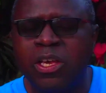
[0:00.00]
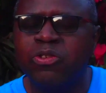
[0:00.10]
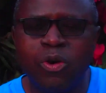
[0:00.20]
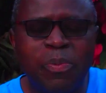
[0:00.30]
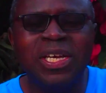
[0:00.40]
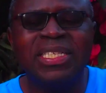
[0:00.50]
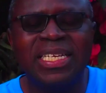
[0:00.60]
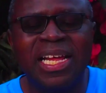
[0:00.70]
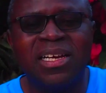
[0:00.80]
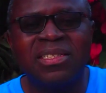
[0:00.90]
So, boys
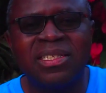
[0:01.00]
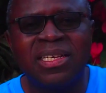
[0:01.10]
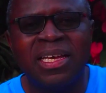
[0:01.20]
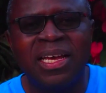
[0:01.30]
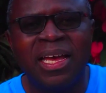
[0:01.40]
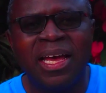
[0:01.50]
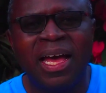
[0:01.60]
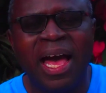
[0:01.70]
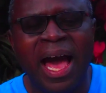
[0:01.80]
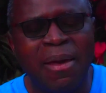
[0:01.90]
and girls,
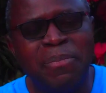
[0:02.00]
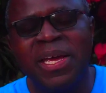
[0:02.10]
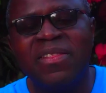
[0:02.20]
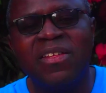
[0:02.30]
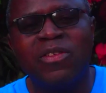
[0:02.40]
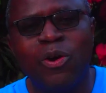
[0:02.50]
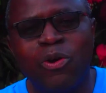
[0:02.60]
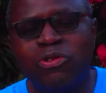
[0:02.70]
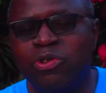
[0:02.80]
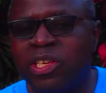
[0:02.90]
I pray that the
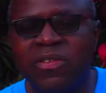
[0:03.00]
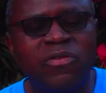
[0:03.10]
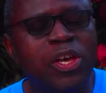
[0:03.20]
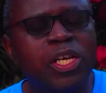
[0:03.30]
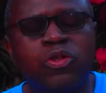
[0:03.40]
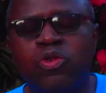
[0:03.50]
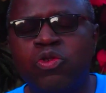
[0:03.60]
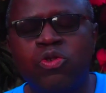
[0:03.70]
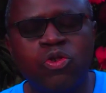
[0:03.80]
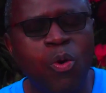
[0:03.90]
Lord will give you a
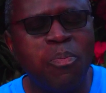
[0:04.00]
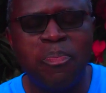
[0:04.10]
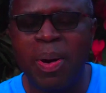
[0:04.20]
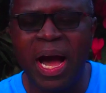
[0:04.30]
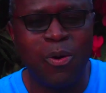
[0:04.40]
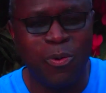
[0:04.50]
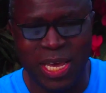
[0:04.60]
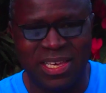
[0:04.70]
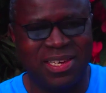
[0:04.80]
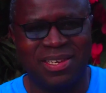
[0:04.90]
super
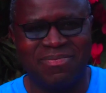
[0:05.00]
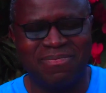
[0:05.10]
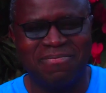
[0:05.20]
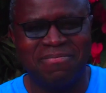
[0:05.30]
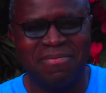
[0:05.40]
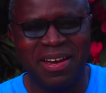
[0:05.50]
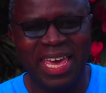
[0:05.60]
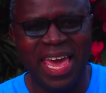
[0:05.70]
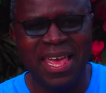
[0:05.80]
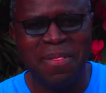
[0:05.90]
week.
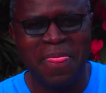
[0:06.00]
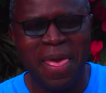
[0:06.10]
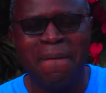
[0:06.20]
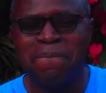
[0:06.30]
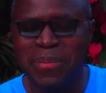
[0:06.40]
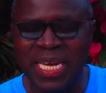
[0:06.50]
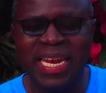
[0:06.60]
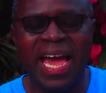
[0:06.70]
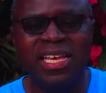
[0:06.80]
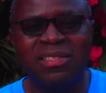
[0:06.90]
Okay? be
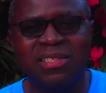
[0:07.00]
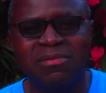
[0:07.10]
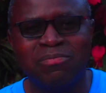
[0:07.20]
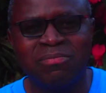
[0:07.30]
nice.